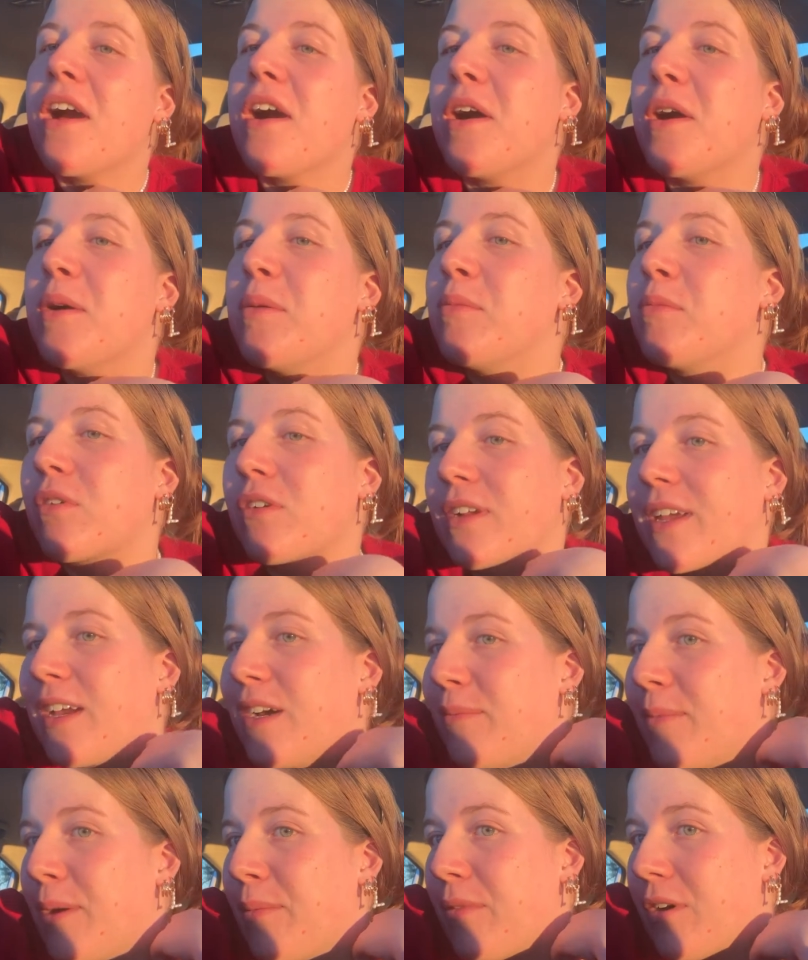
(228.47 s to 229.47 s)
I'm working
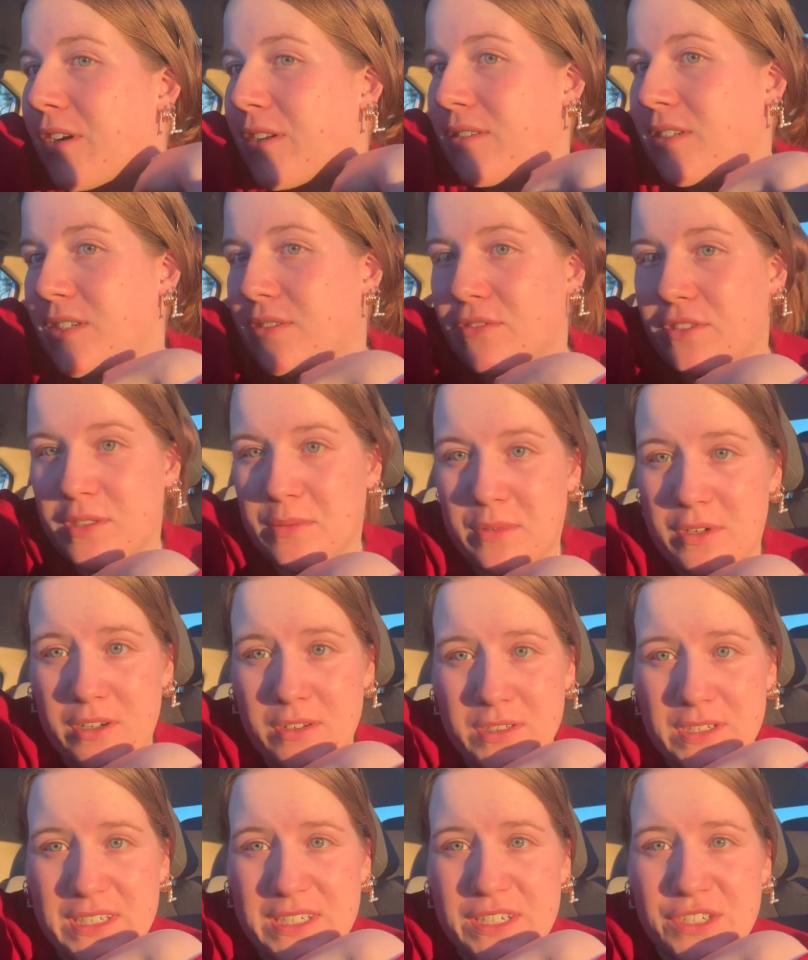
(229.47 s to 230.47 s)
on my monologue for
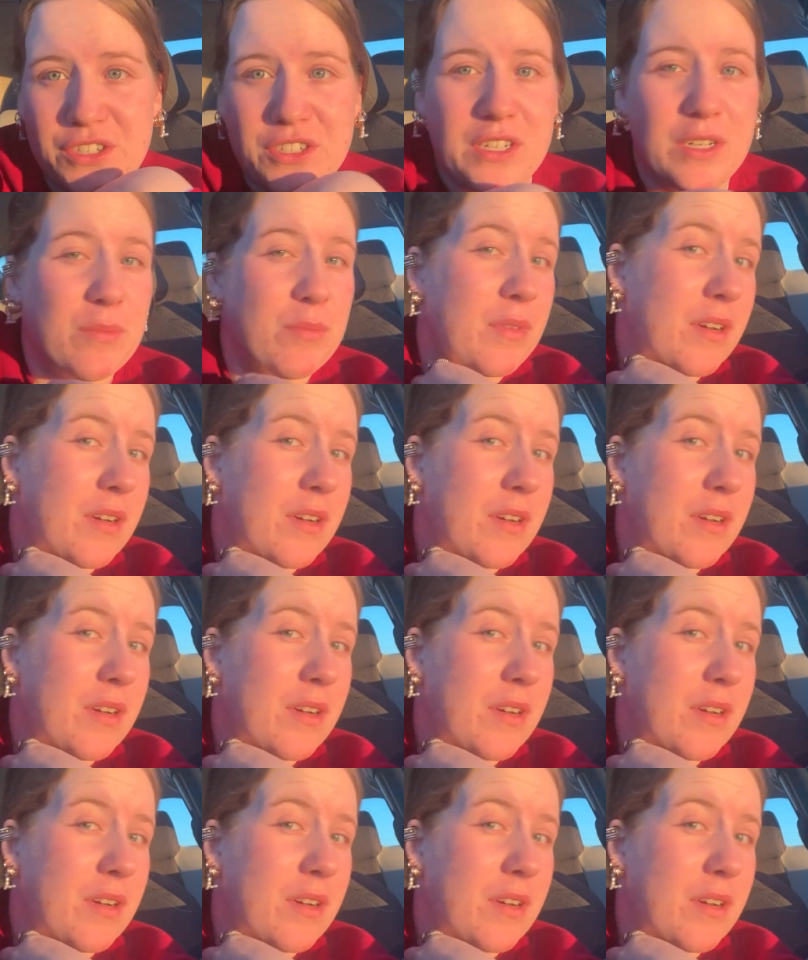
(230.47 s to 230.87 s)
tomorrow's audition,